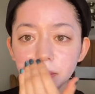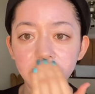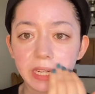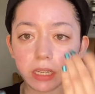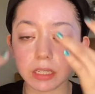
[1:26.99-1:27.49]

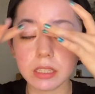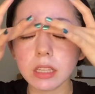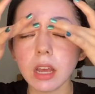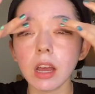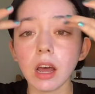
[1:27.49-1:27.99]
because
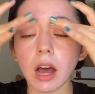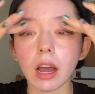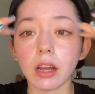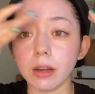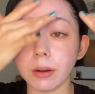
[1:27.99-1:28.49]

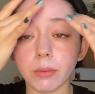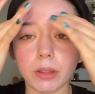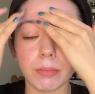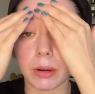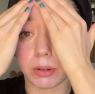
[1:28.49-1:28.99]

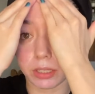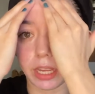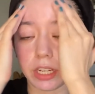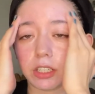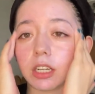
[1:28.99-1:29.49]
with my
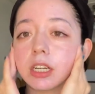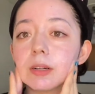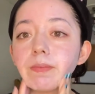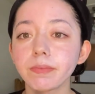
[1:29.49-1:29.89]
rosacea,